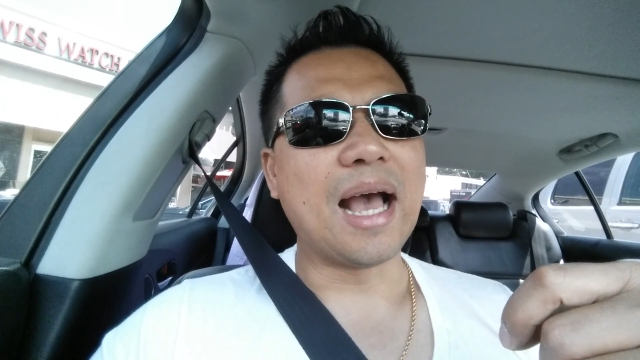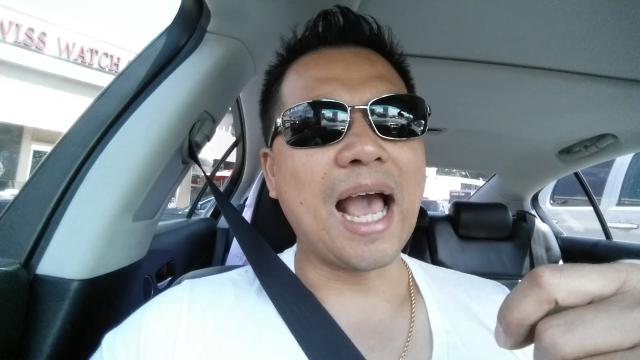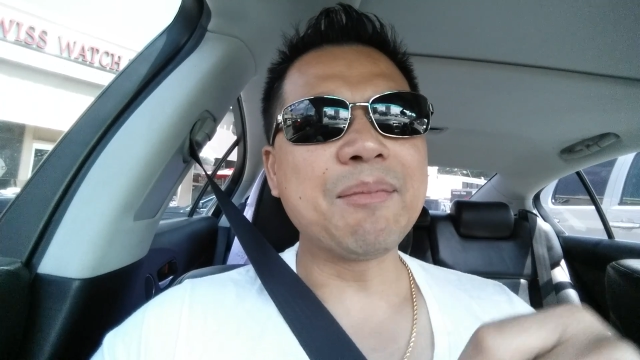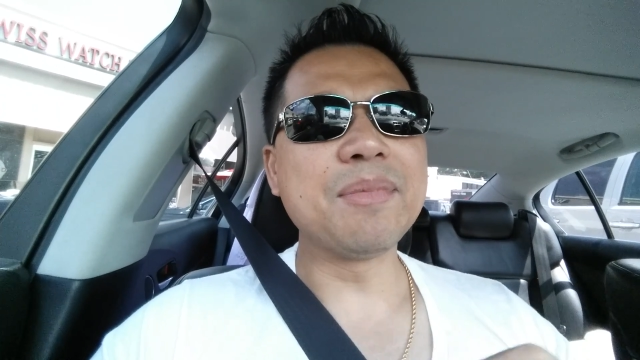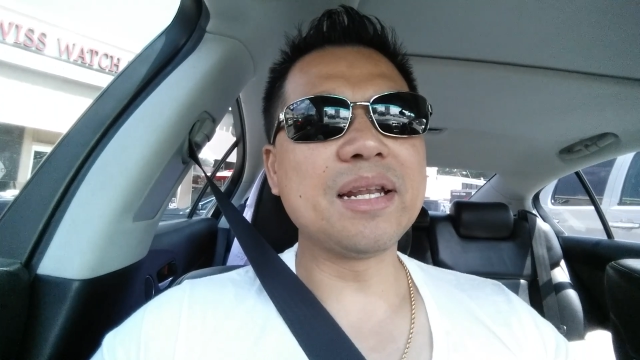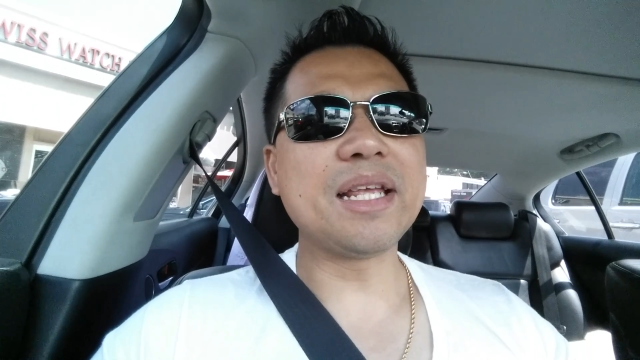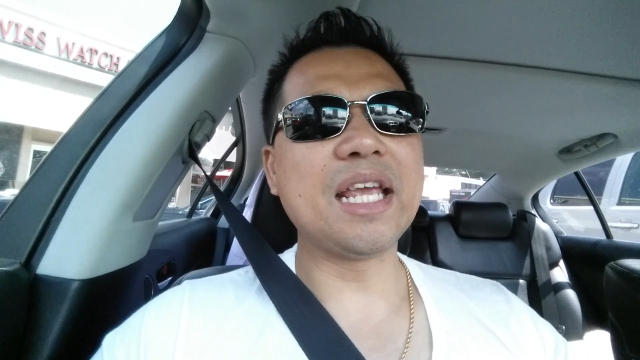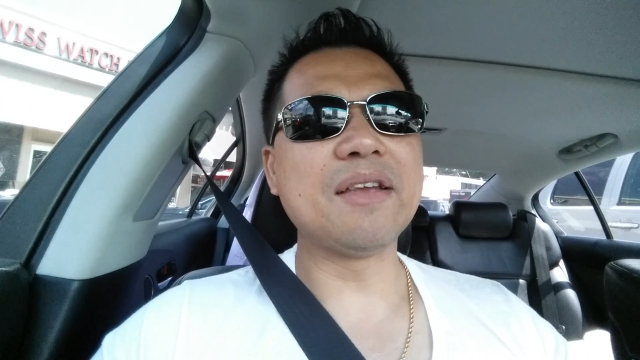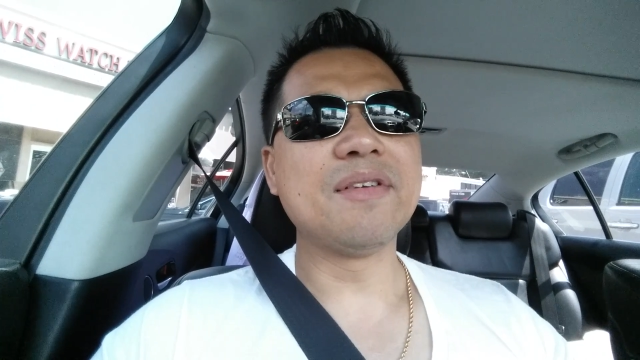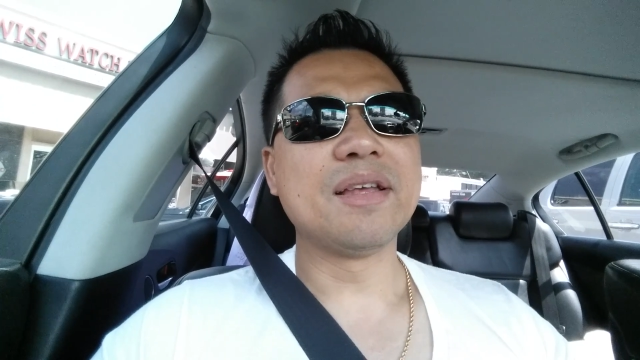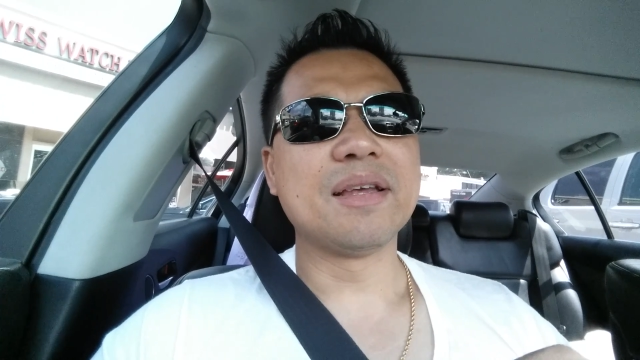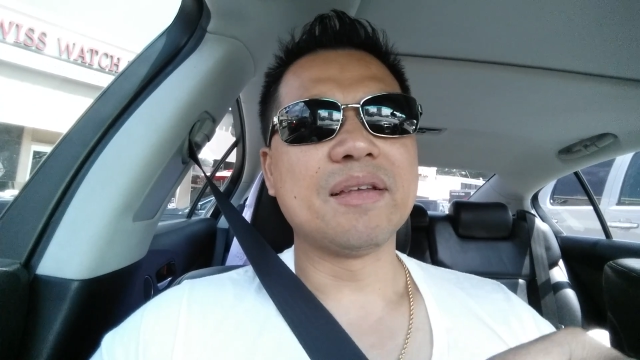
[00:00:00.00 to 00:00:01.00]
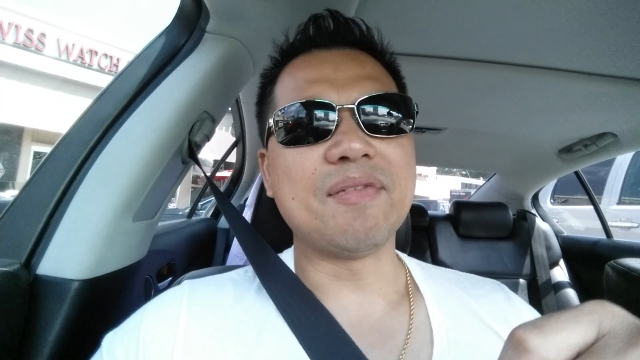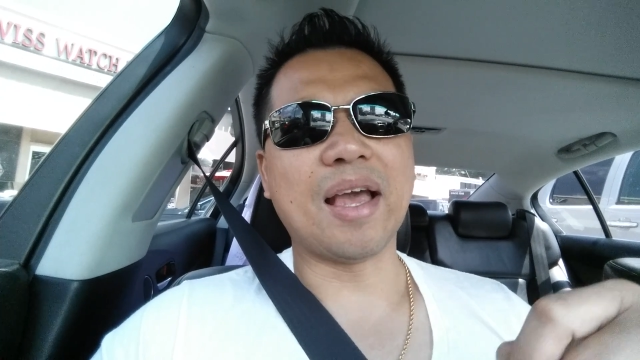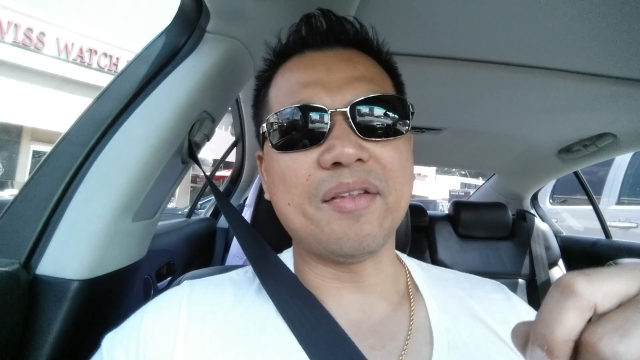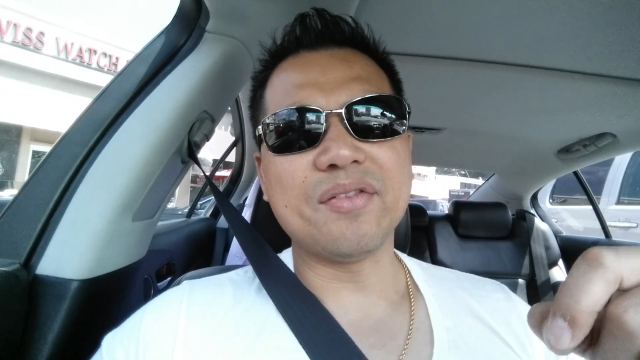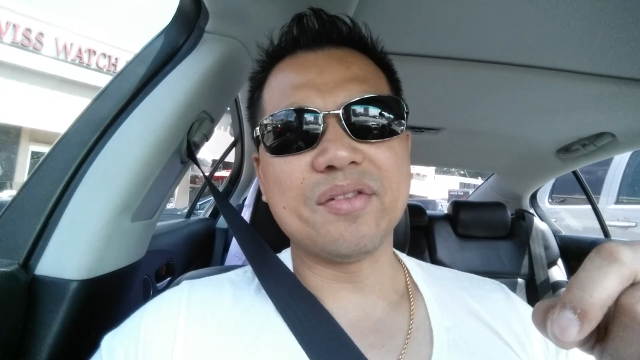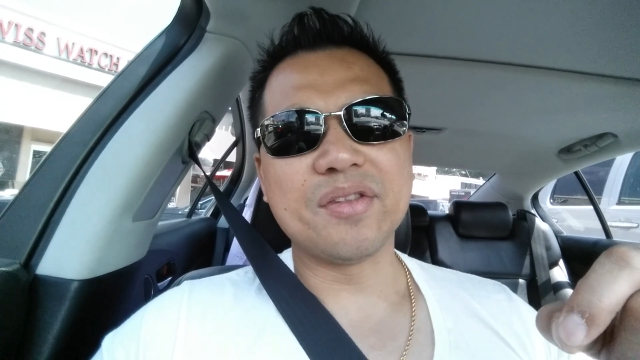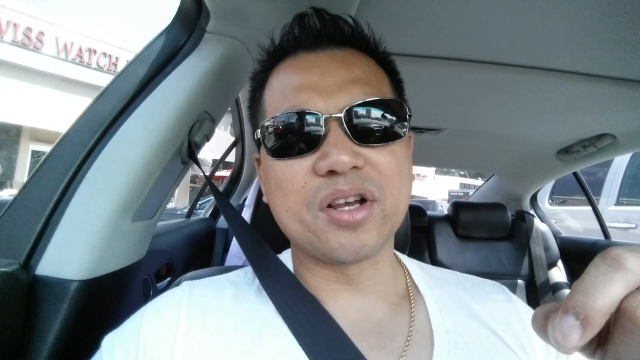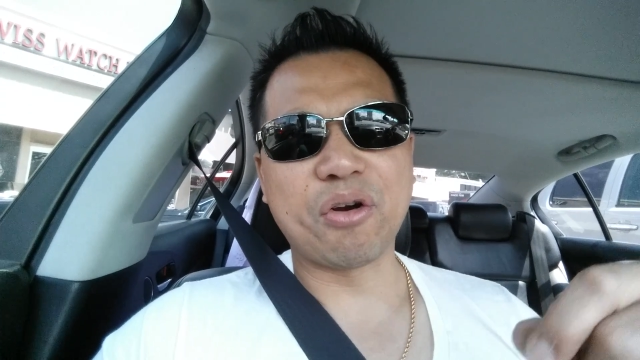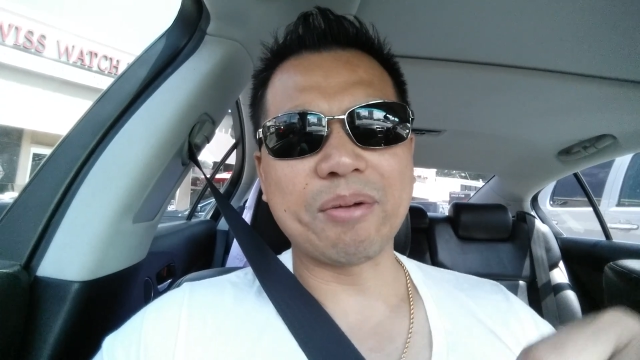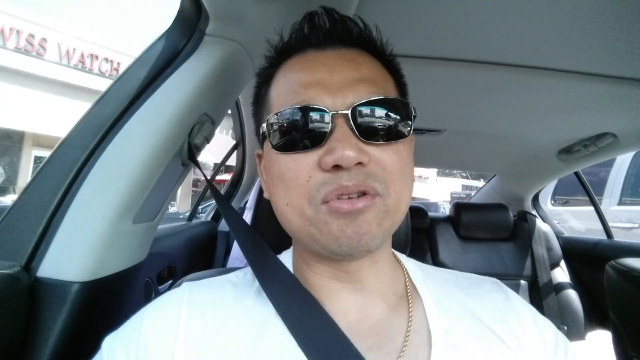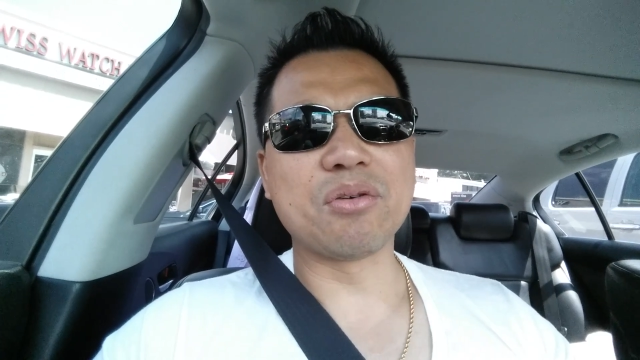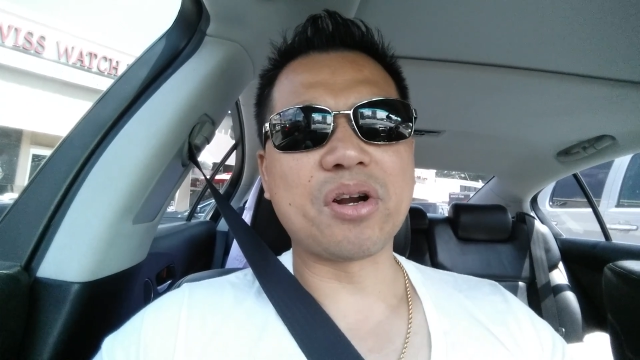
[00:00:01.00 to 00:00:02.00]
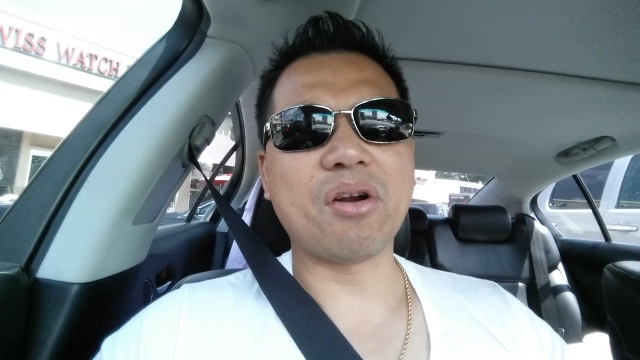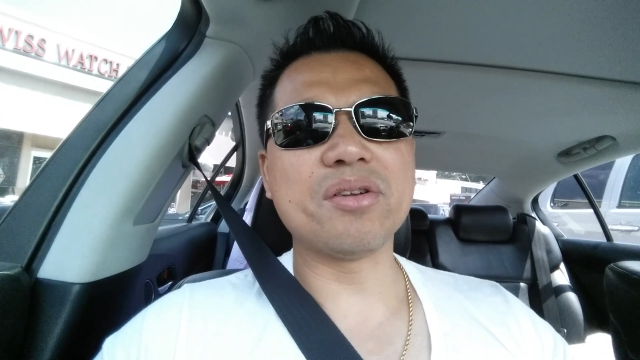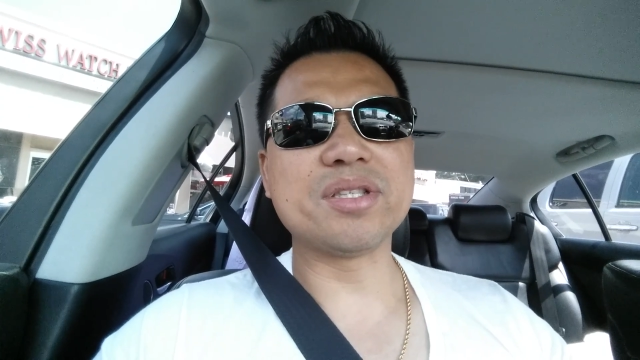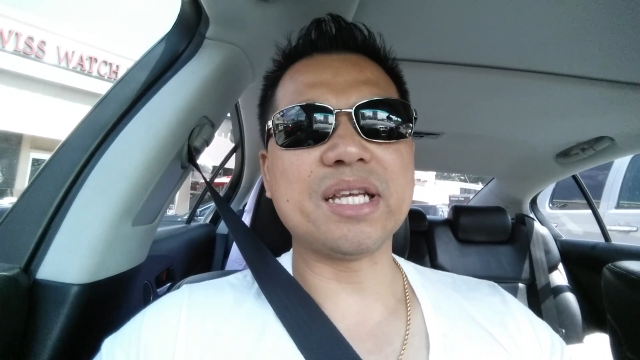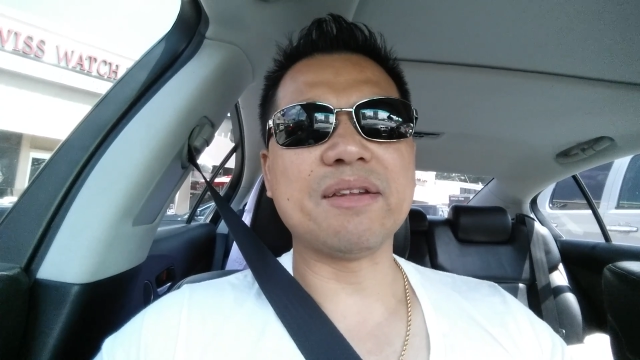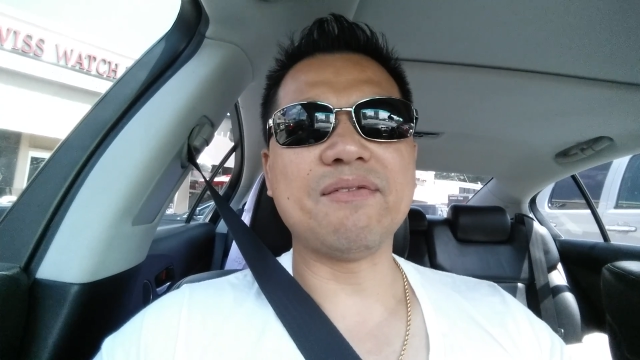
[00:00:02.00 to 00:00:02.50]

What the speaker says: I believe that the cryptocurrency